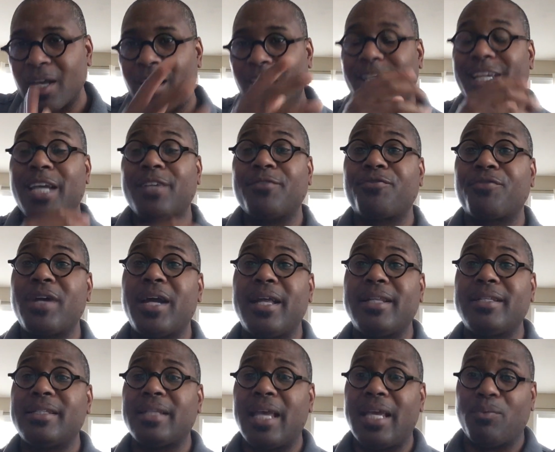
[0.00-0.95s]
Again,
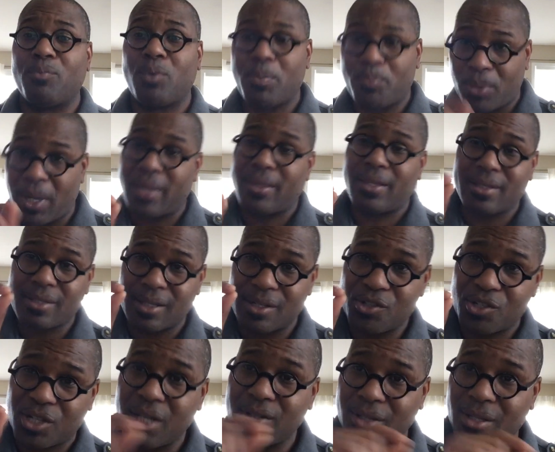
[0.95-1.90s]
friends, and we pray this
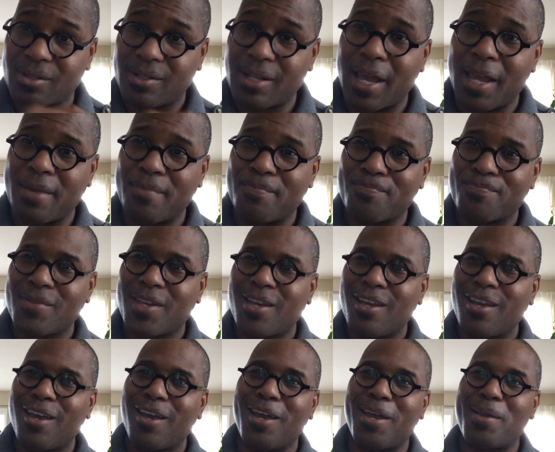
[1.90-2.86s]
in Jesus' name.
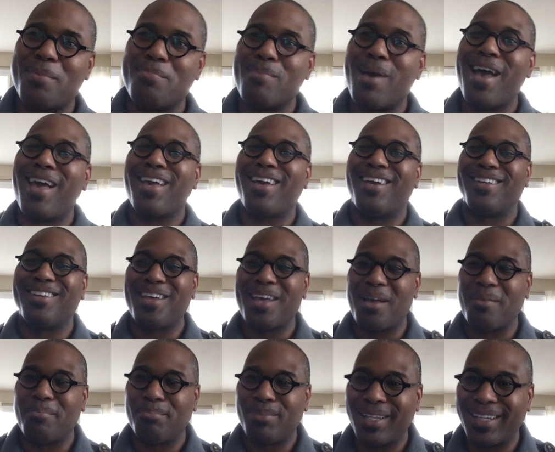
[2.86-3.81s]
Amen
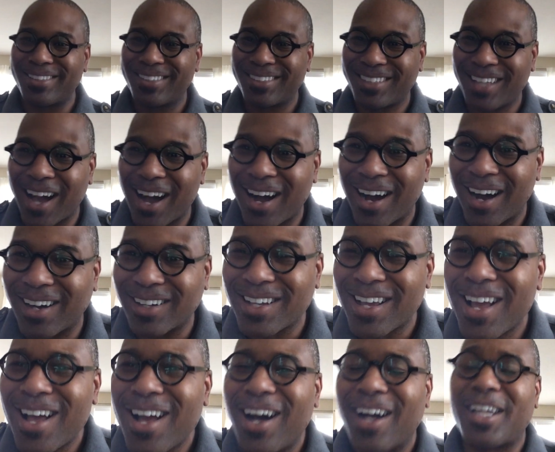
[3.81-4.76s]
and bless God.
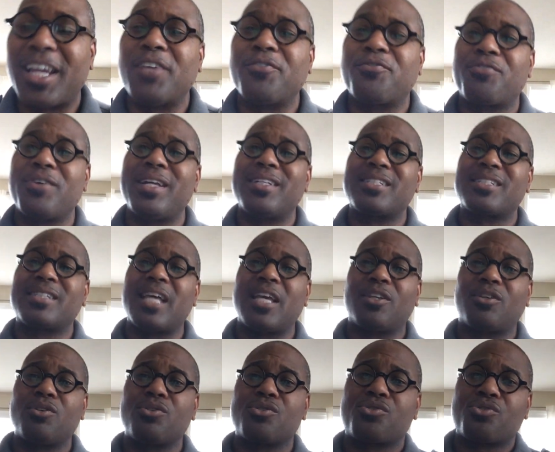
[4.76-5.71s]
Again, friends,
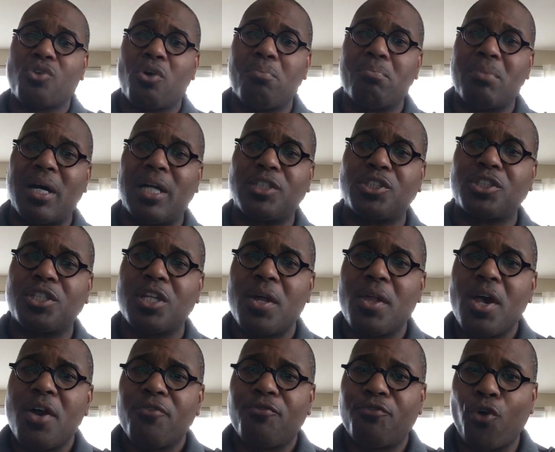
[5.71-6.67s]
thank you so much
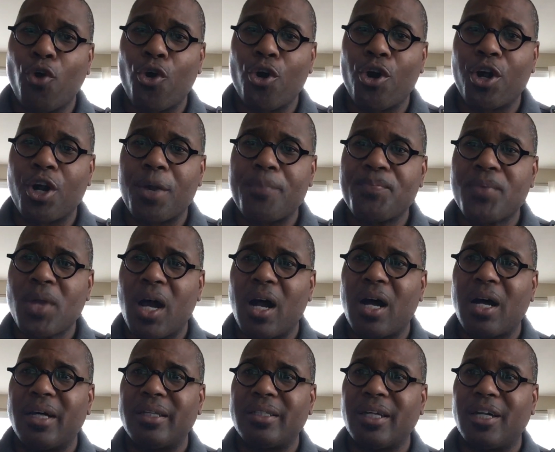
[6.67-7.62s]
for uh,
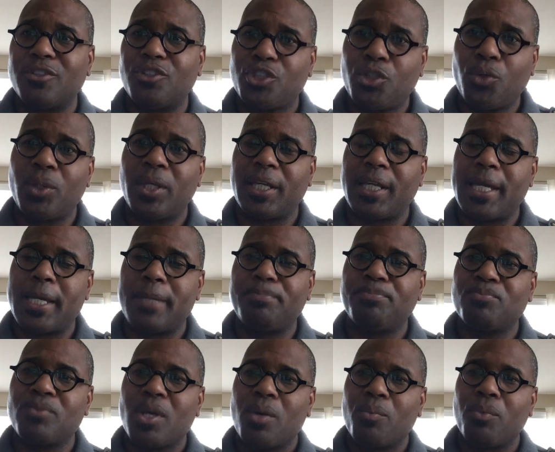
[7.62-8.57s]
uh, tuning
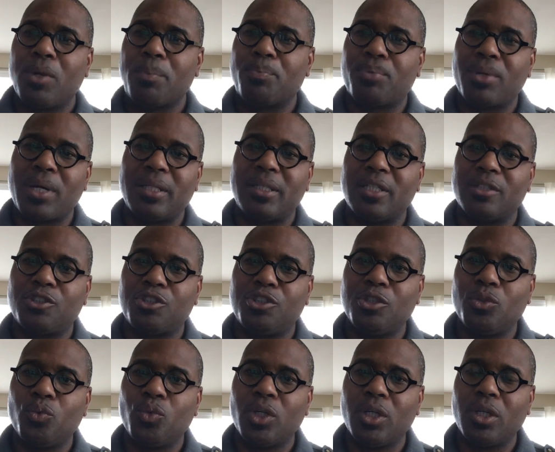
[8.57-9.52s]
in. We pray that
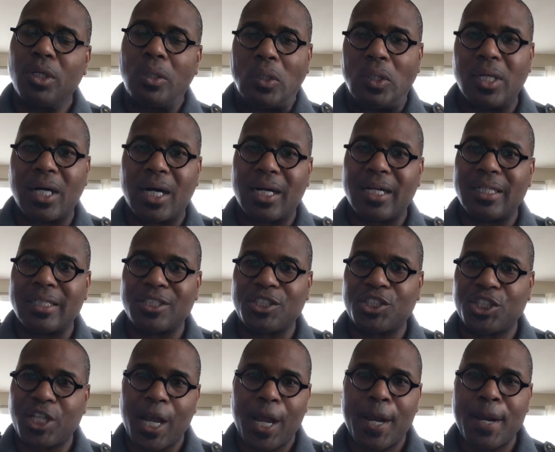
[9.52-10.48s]
you will uh,
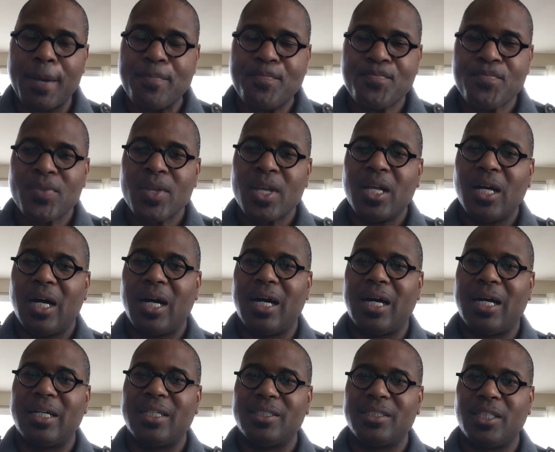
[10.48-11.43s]
share,
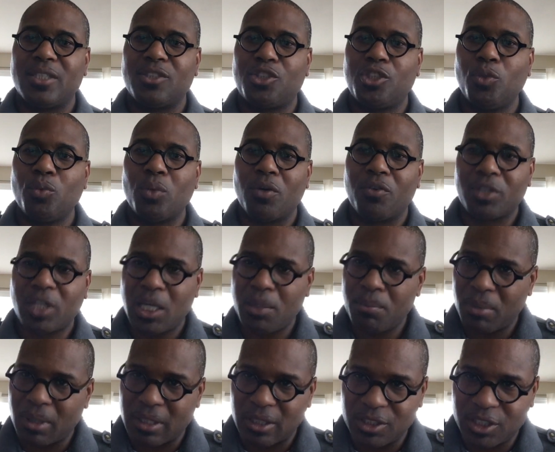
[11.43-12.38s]
uh, that you will
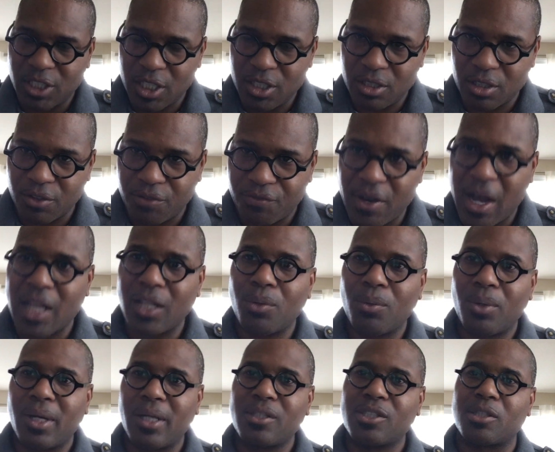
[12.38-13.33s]
keep continue to
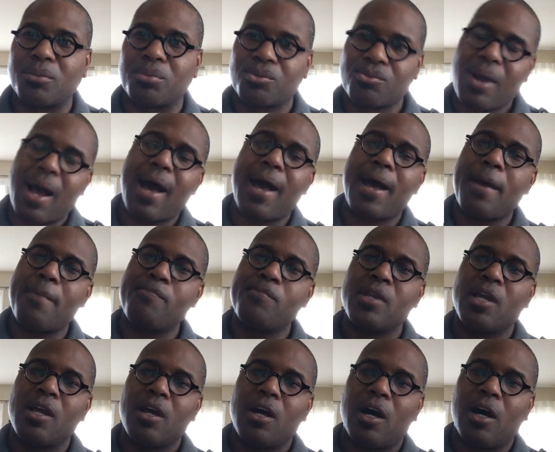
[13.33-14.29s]
follow us,
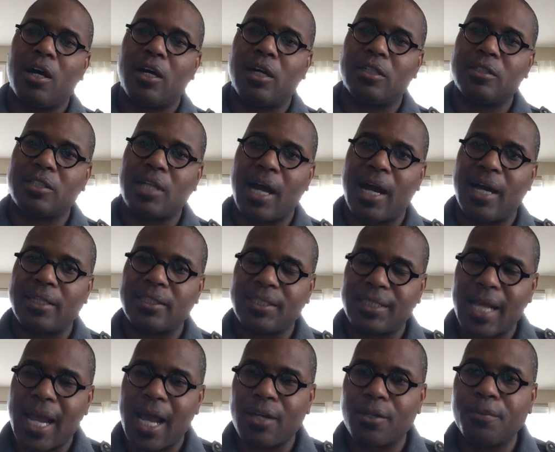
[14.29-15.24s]
subscribe to our
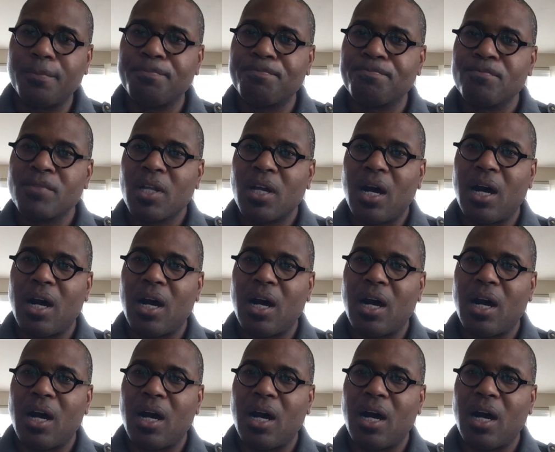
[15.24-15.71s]
channel.